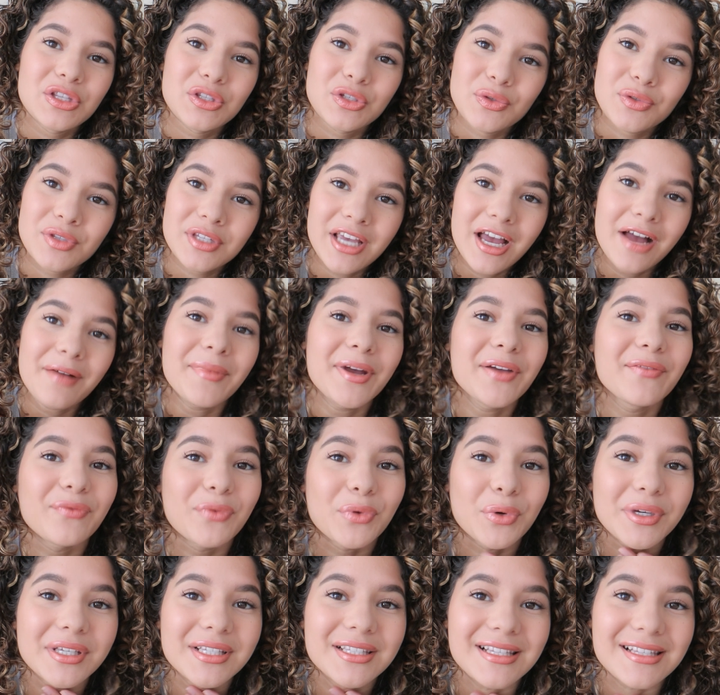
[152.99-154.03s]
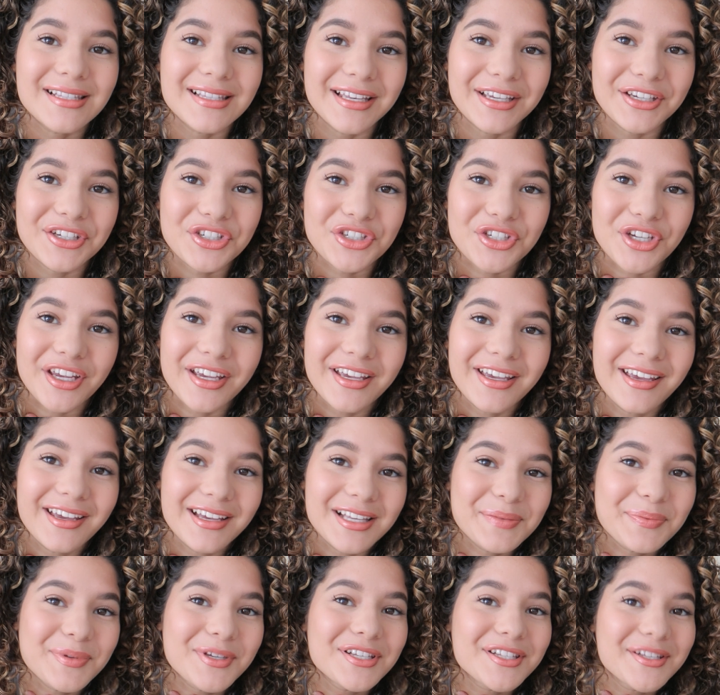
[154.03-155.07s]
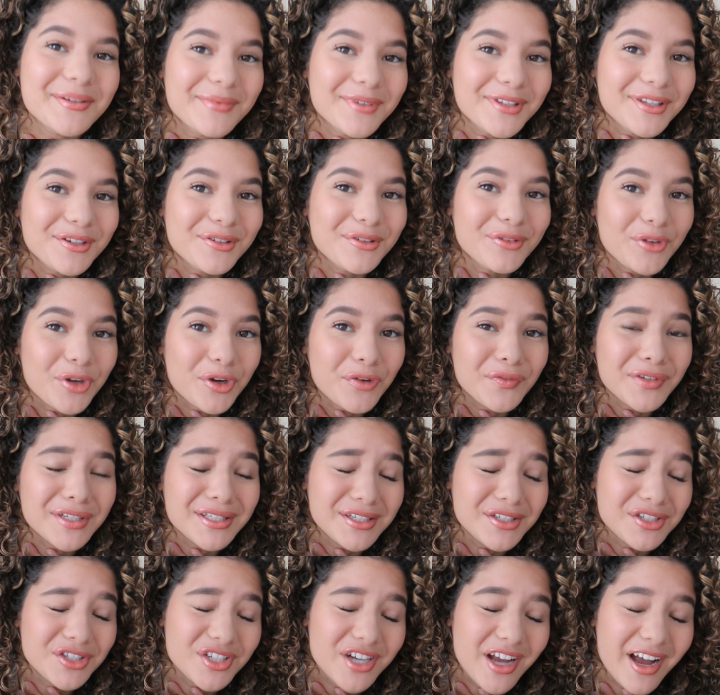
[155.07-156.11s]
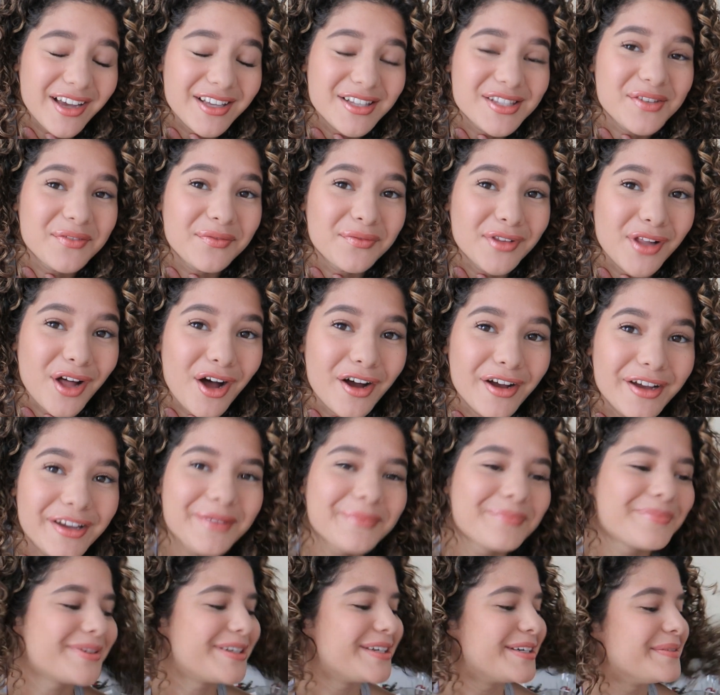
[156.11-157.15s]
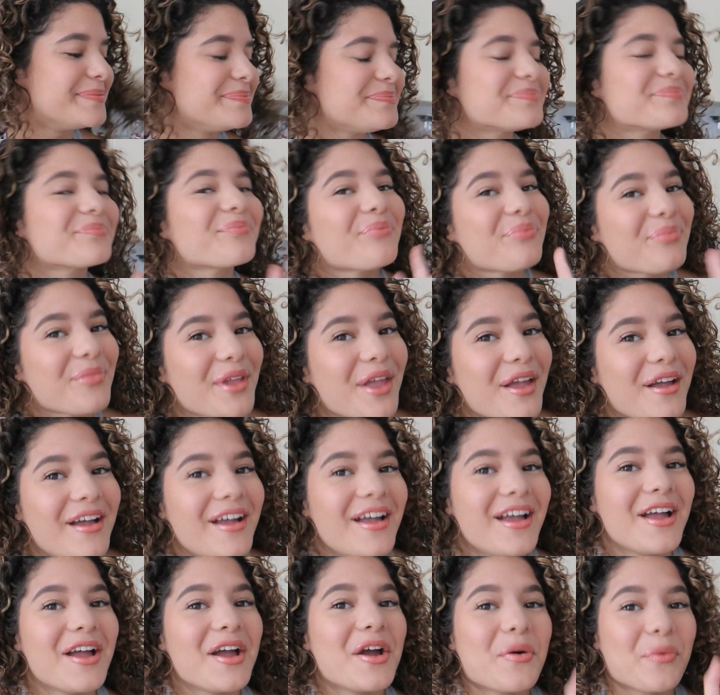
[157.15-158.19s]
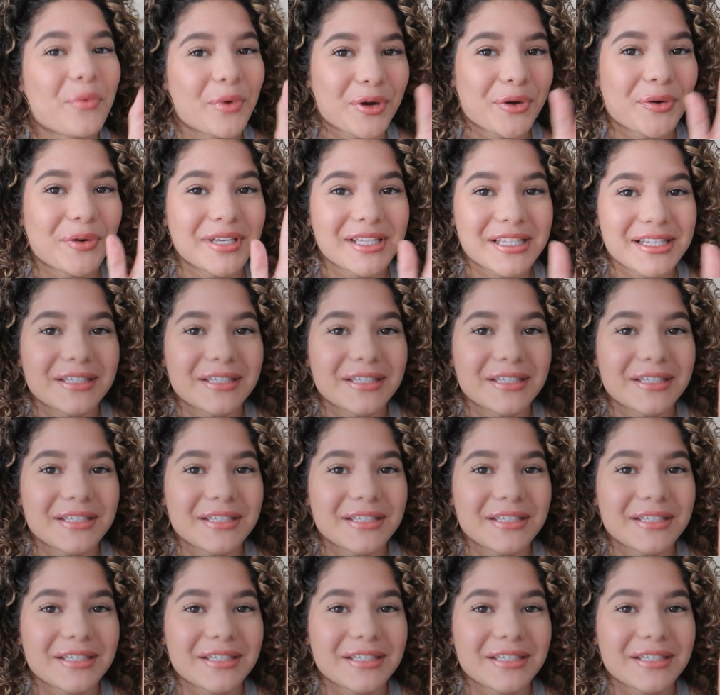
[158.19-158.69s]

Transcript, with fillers: Do you see how my voice is like shaking? It's because I'm a little nervous and shy to vlog, but we're going